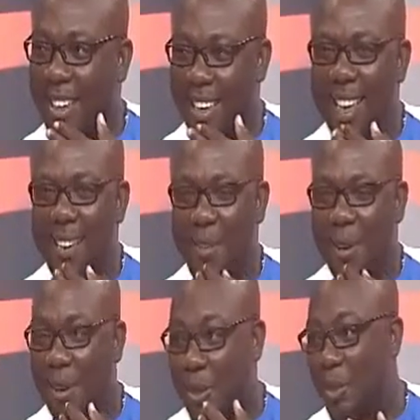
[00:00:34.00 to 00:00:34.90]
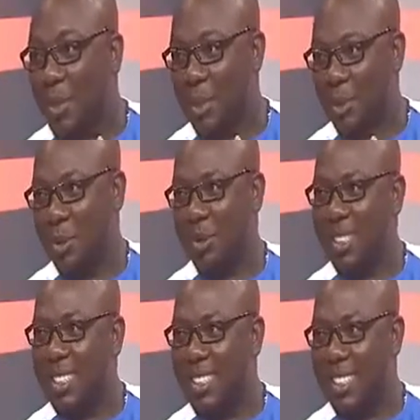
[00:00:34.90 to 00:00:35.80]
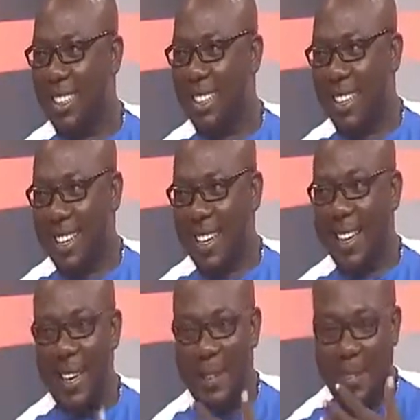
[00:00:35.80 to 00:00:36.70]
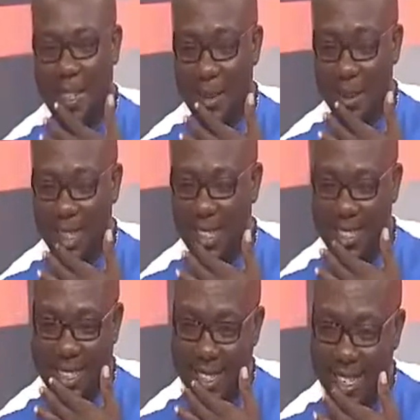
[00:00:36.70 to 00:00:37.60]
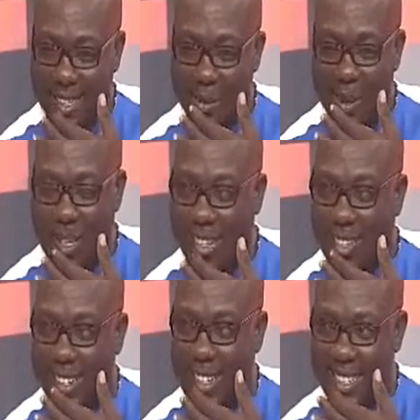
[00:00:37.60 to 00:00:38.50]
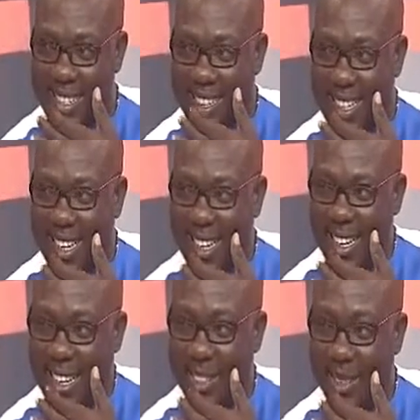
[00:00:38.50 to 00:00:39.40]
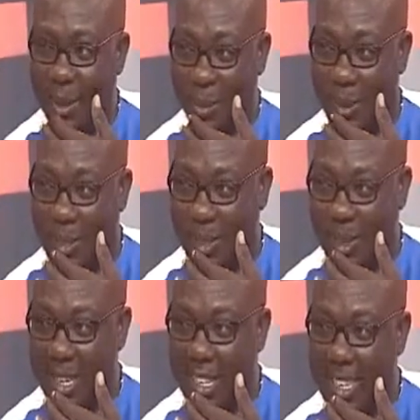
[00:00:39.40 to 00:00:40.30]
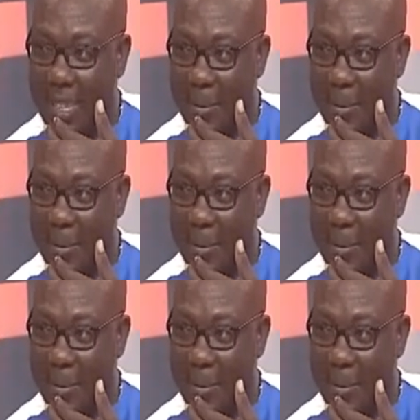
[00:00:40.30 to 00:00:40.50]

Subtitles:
I've always wanted to do this. Let me say it's taken about 10 years actually to put this together.